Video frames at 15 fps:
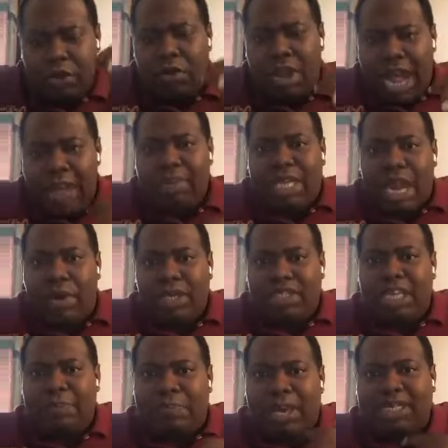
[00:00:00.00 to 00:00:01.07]
I'm
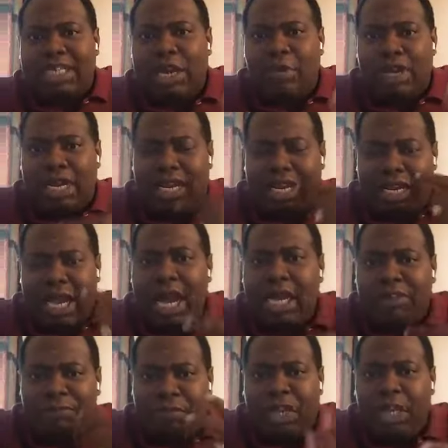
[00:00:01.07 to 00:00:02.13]
currently partnering with a lot
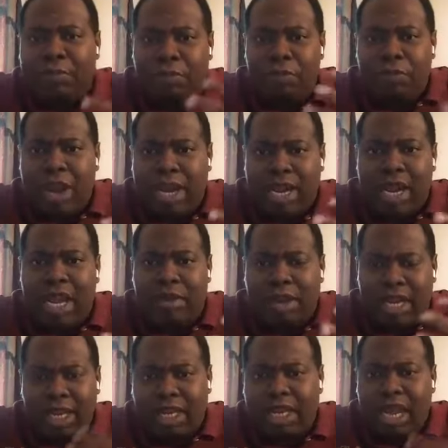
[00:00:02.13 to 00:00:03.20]
of people right now
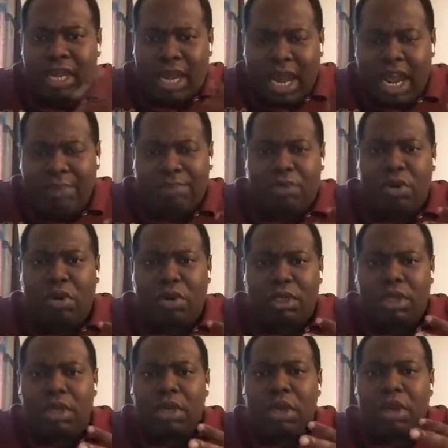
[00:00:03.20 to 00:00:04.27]
in Ghana, abroad,
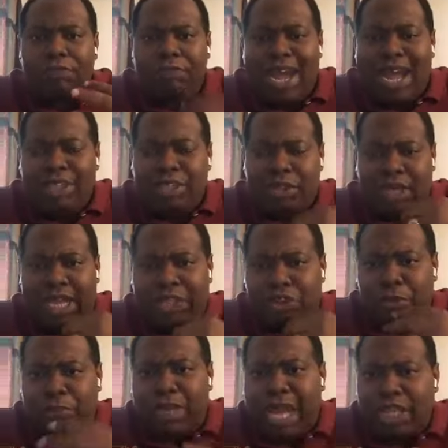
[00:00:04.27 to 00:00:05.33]
for us to get
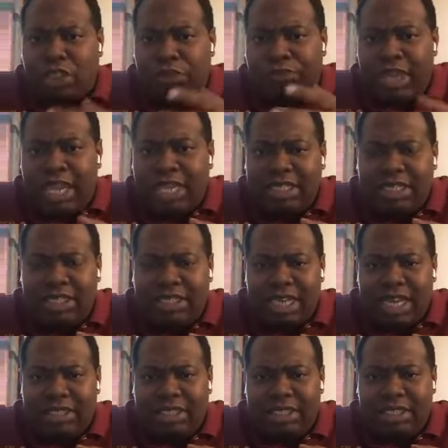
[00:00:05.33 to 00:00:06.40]
supplies of
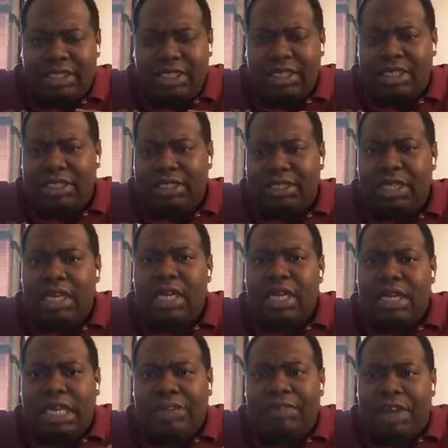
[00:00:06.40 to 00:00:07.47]
SDGs,
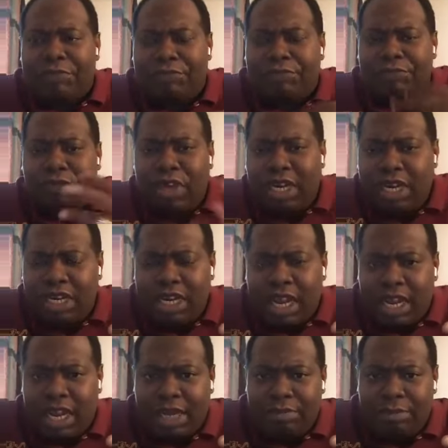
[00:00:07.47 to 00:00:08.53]
give out free
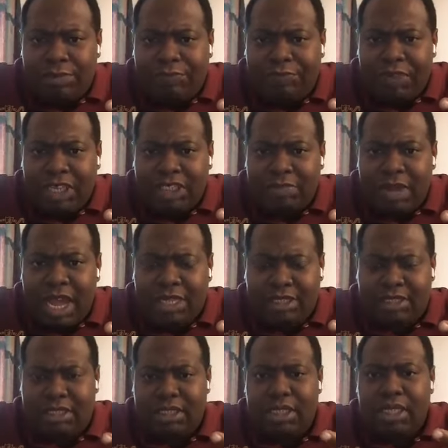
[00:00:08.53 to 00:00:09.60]
face
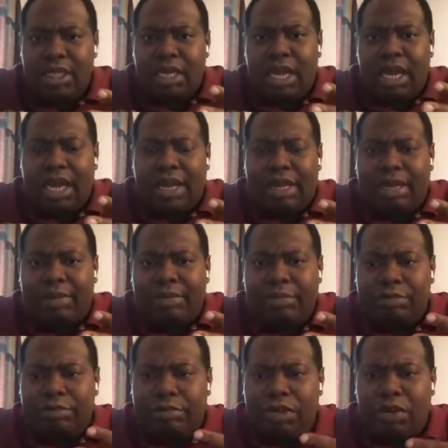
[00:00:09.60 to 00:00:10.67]
masks,
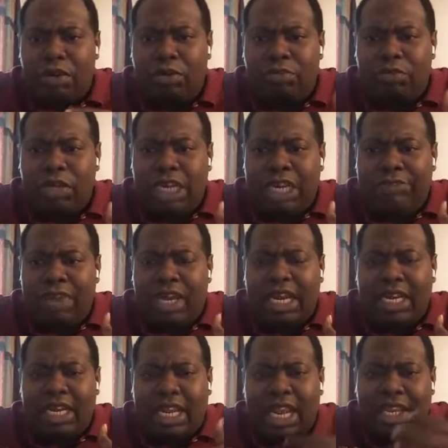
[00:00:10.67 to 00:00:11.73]
give out
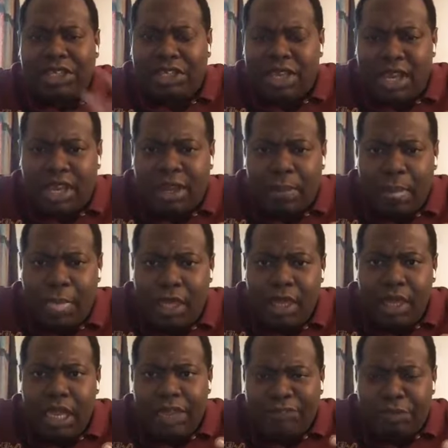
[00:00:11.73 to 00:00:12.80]
educational
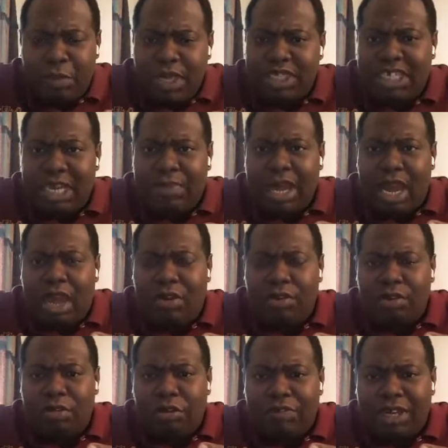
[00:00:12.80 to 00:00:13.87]
information
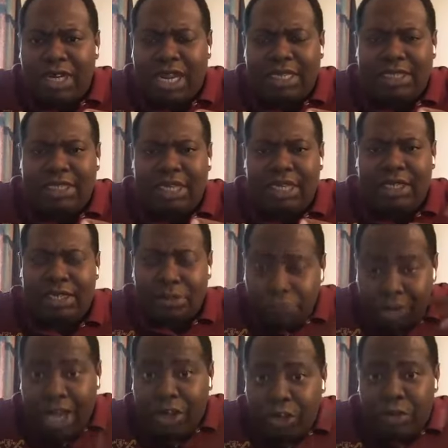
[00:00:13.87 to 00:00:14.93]
about COVID-19.
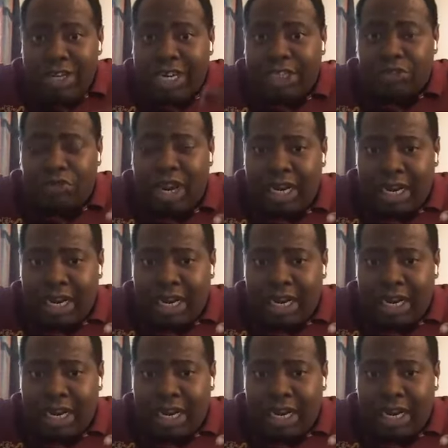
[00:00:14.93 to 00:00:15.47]
We are doing that right